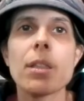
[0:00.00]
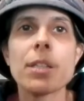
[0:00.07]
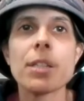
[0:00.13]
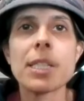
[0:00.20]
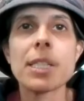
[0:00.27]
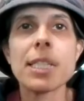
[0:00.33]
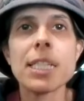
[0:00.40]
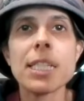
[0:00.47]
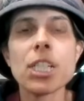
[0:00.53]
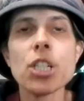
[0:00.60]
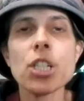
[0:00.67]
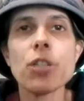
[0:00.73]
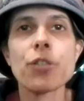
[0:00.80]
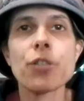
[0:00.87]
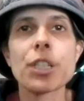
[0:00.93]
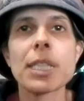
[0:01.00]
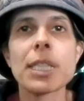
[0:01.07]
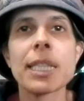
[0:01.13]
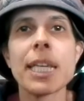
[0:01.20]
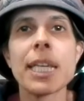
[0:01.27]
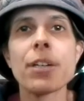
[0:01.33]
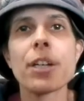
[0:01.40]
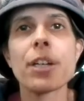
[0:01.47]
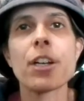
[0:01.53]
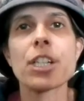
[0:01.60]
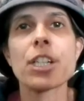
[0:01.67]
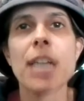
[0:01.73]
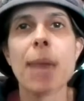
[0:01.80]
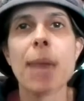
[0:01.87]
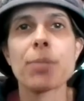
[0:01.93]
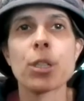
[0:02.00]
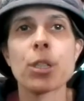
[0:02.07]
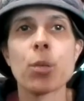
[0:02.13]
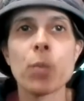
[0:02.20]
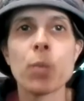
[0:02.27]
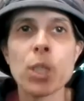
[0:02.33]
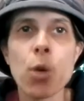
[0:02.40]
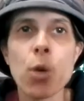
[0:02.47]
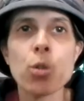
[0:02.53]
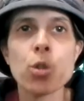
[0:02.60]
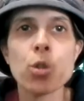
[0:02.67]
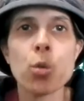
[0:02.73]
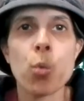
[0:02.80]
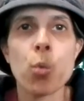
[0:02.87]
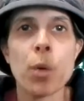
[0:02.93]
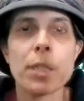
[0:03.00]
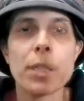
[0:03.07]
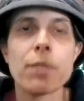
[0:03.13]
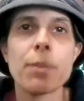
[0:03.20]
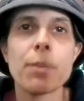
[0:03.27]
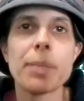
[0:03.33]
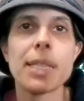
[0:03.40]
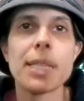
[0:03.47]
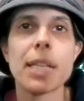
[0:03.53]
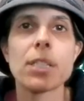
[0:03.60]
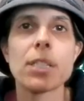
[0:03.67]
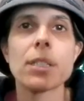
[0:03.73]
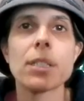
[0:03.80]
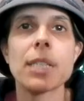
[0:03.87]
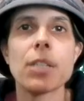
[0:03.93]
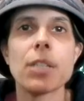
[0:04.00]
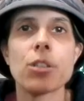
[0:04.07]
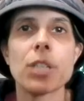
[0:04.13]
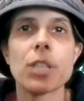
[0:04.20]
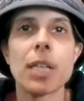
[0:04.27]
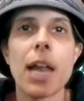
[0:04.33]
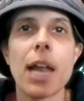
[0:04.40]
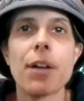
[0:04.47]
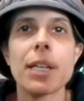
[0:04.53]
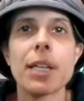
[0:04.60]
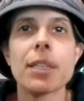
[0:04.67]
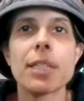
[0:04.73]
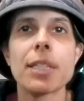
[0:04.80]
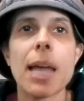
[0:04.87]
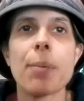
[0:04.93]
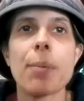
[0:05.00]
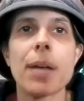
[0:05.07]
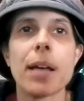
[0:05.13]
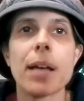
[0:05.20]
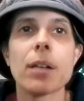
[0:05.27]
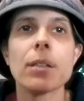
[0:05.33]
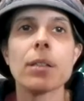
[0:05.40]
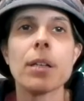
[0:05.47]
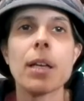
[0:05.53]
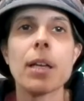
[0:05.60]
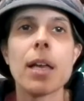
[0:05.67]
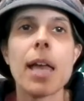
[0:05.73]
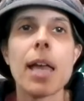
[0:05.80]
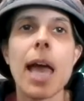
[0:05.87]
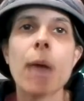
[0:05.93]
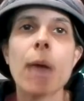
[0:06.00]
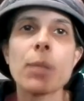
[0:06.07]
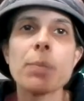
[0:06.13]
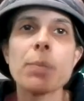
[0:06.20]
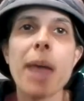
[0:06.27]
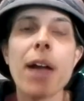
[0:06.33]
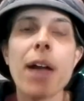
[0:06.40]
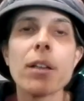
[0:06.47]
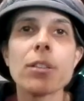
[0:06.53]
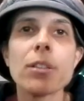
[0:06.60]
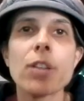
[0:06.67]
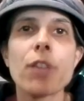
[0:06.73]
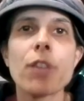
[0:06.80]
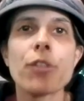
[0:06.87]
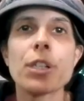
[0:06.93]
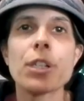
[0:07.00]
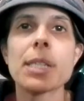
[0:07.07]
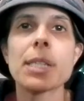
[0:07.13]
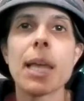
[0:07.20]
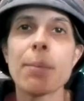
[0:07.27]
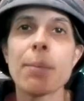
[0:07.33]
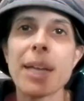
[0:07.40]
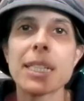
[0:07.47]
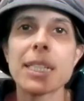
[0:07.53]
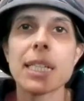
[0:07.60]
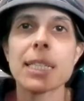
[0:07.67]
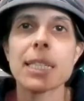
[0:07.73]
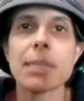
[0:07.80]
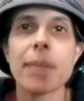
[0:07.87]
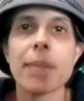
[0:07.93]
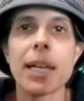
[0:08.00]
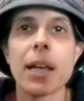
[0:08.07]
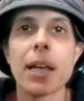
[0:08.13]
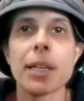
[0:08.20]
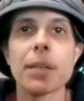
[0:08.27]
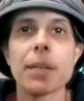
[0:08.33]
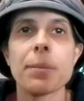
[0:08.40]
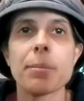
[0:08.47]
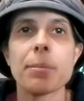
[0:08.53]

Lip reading: There's an additional verse later in our chapter which also warns of the potential dangers inherent in the tabernacle, and which parallels our verse and might shed some light on it.